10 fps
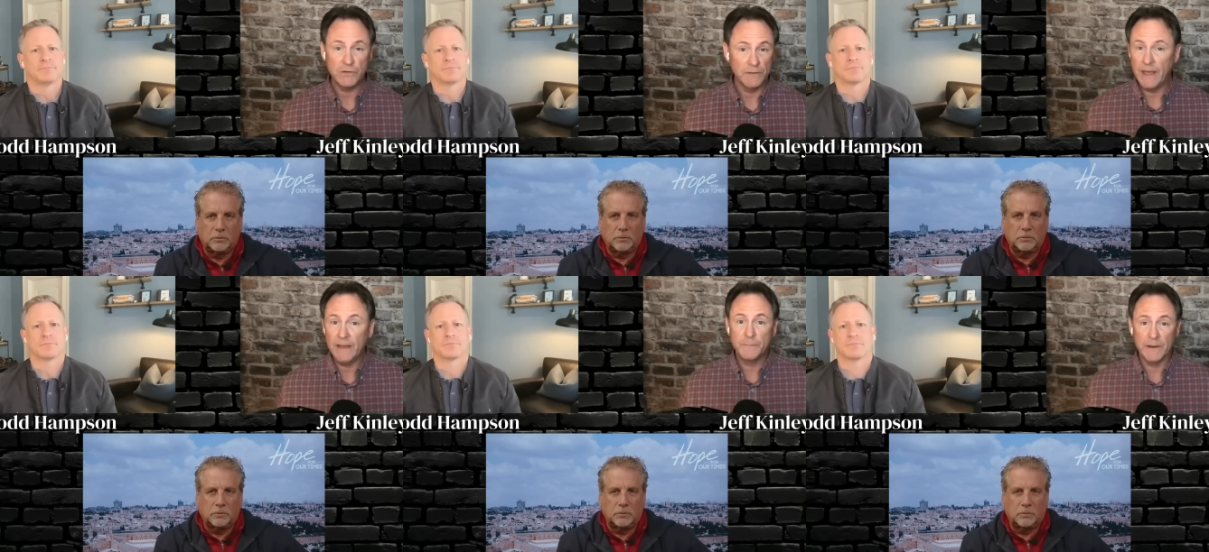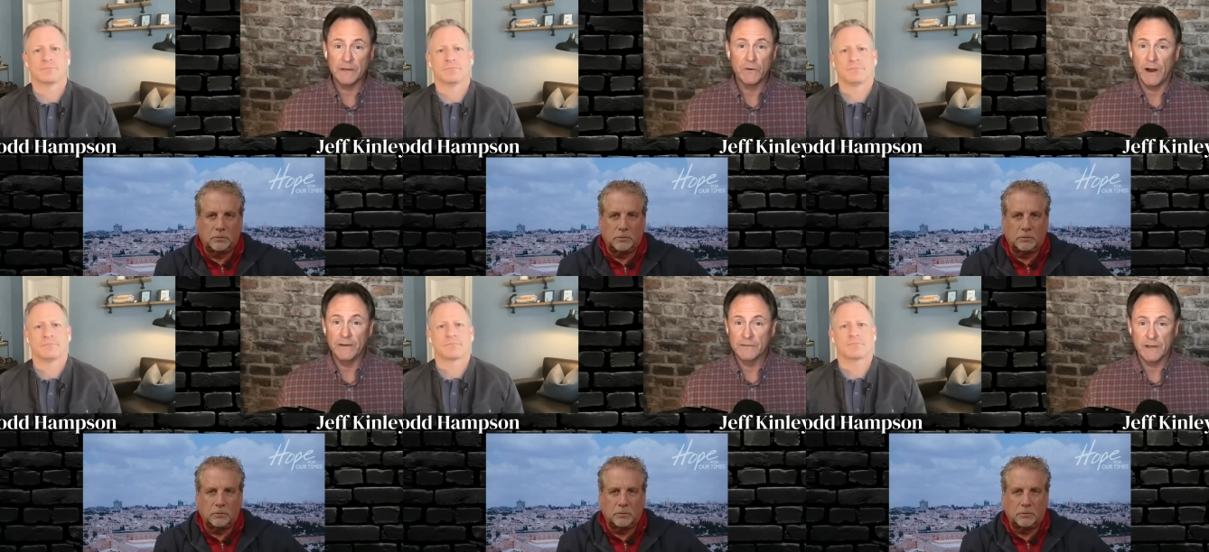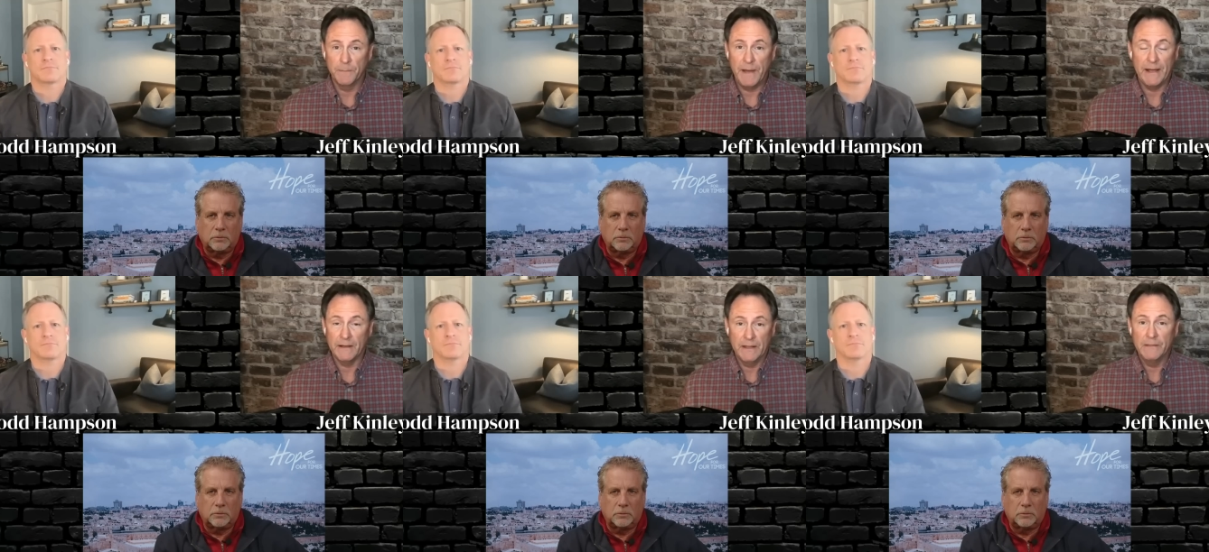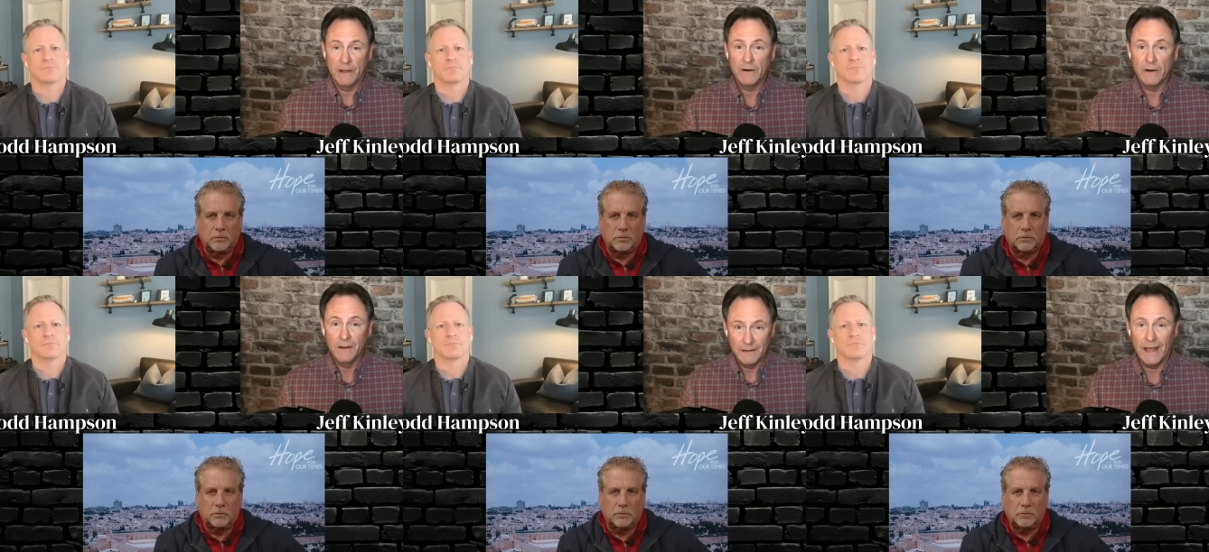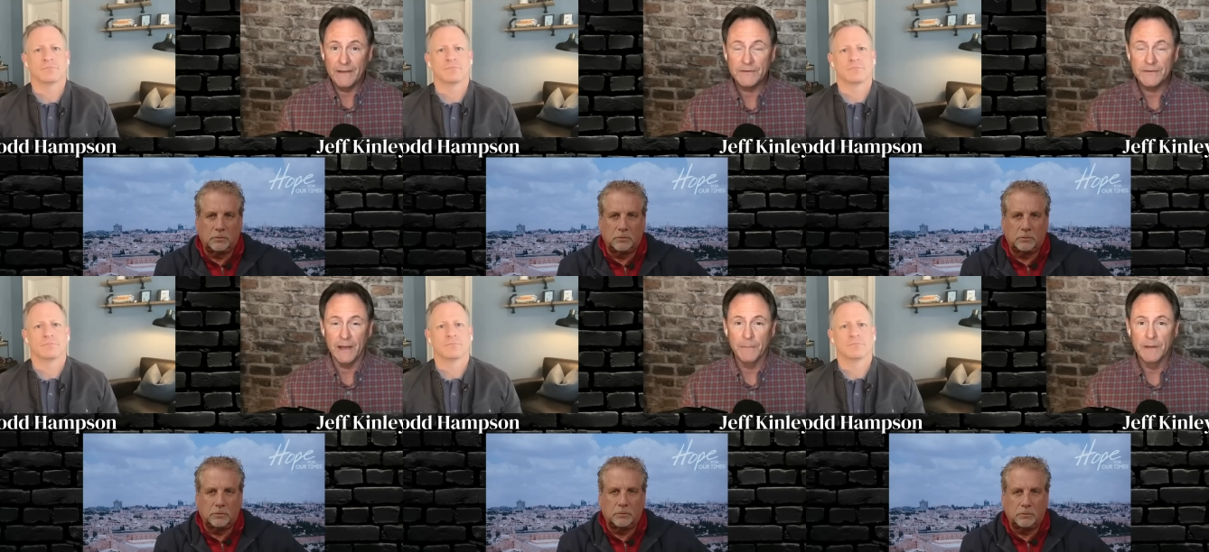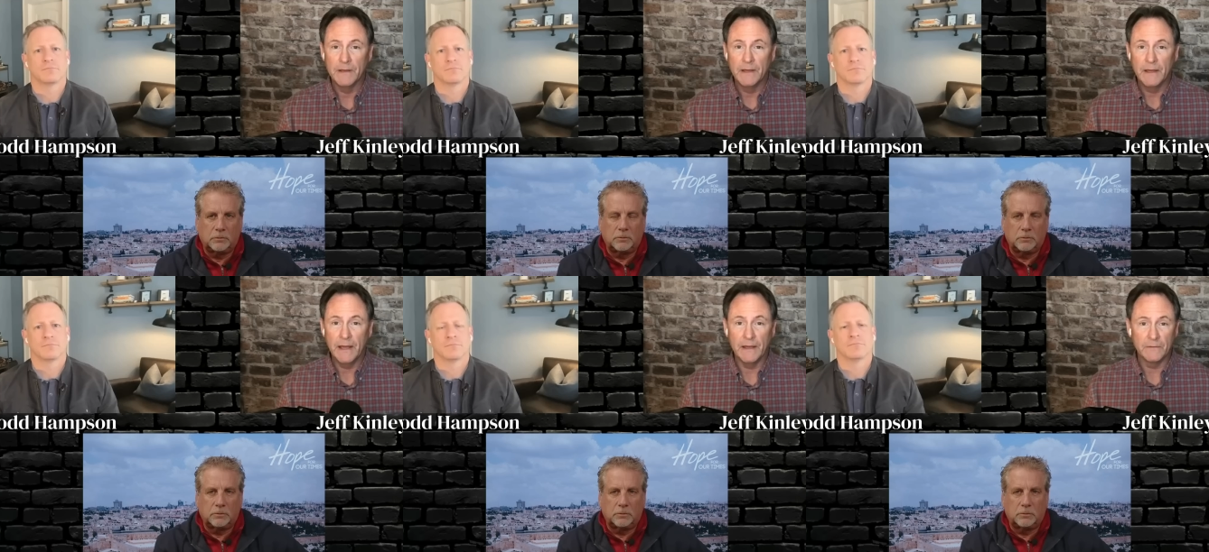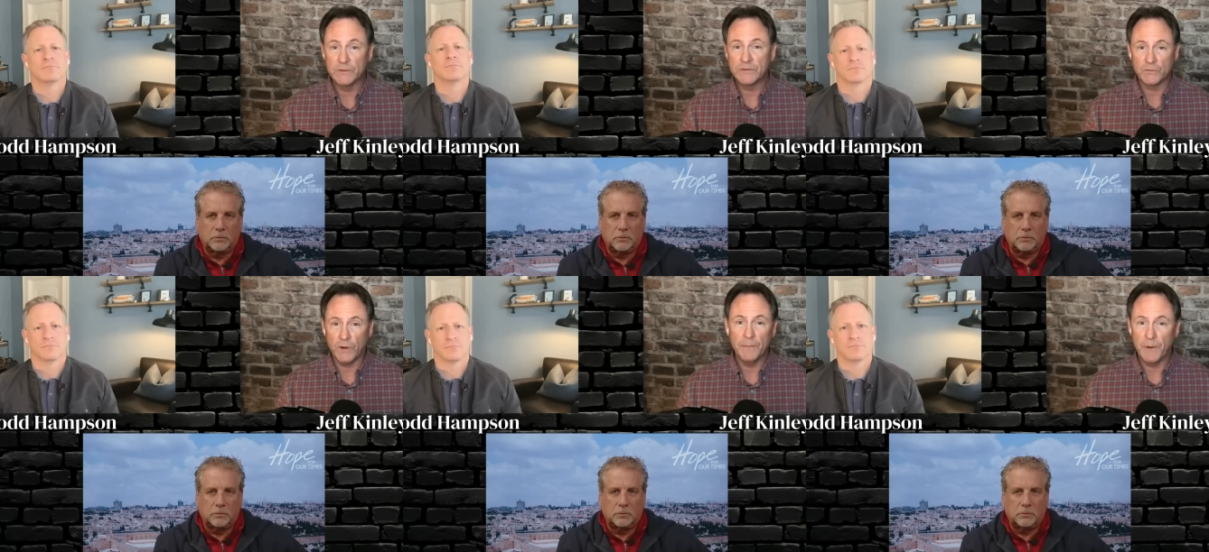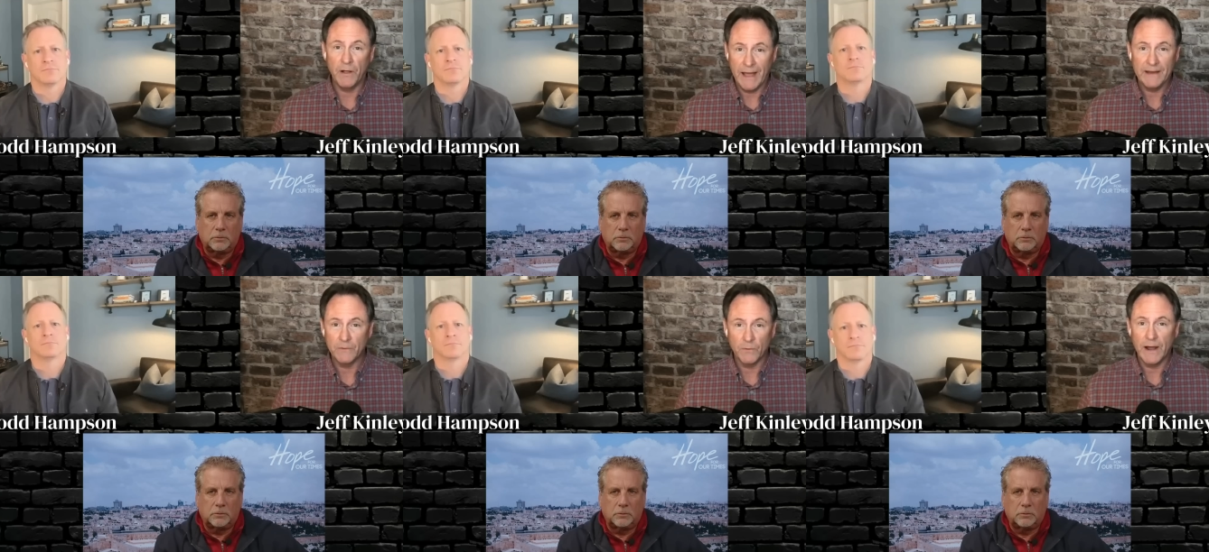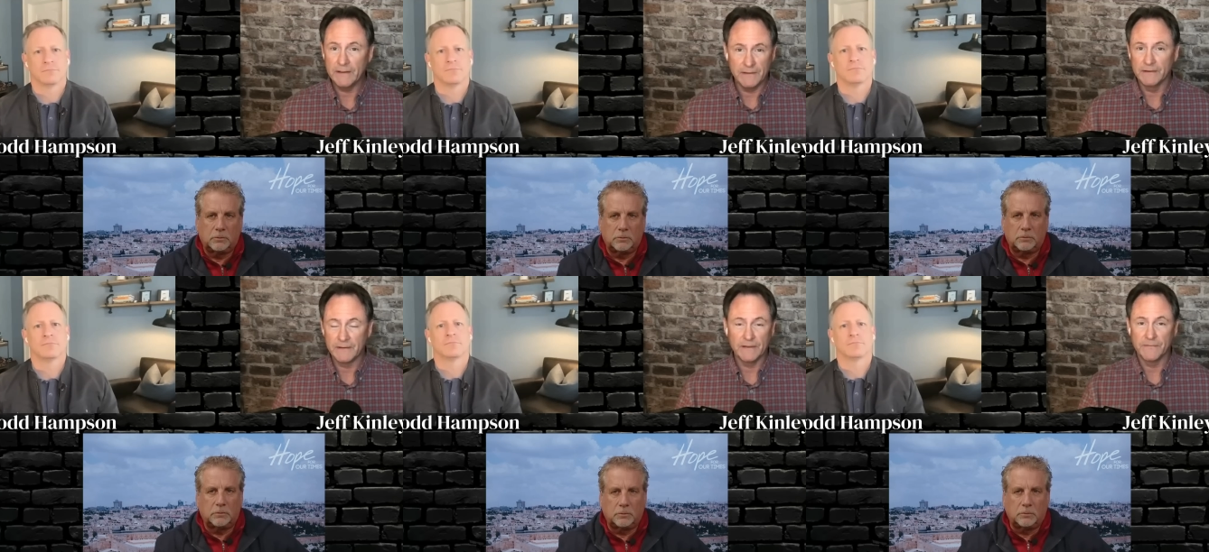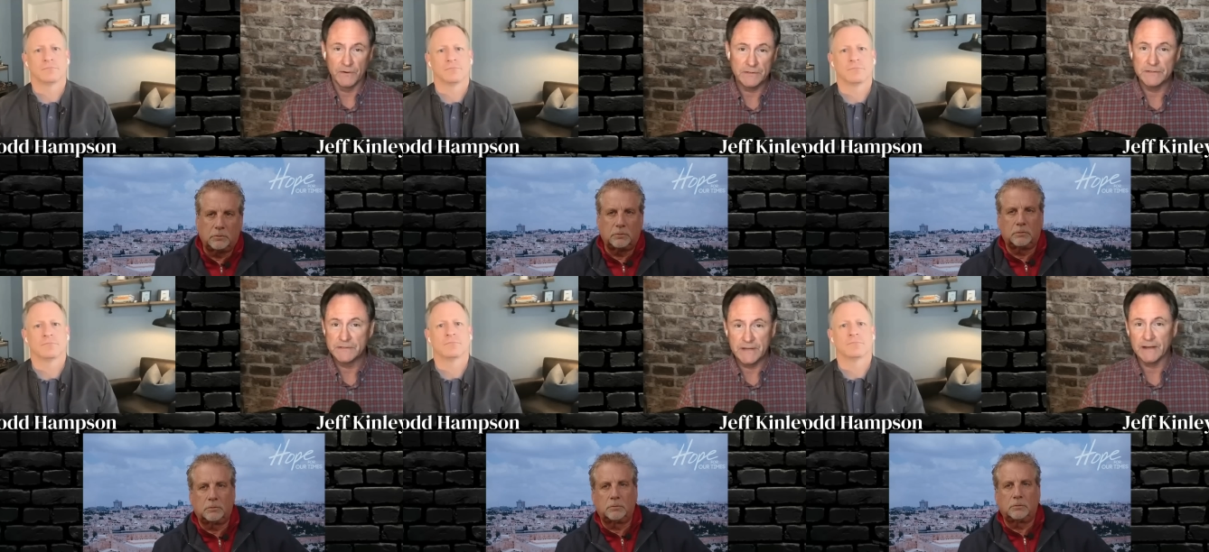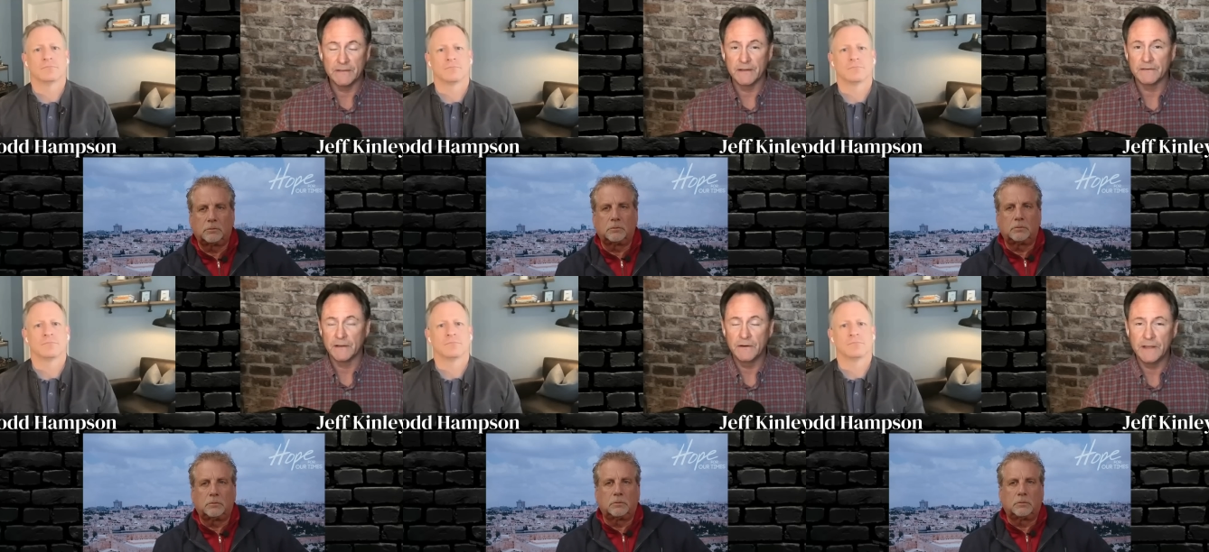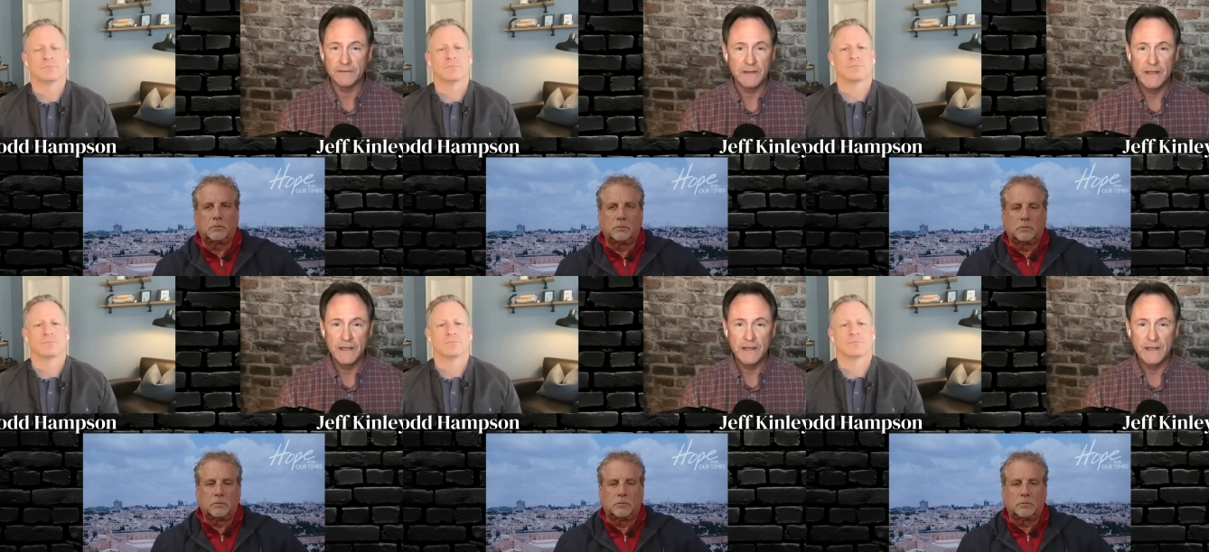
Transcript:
Speaker 1: They expected Christ to come back in their lifetime, and which is why Paul had to write things like First and Second Thessalonians.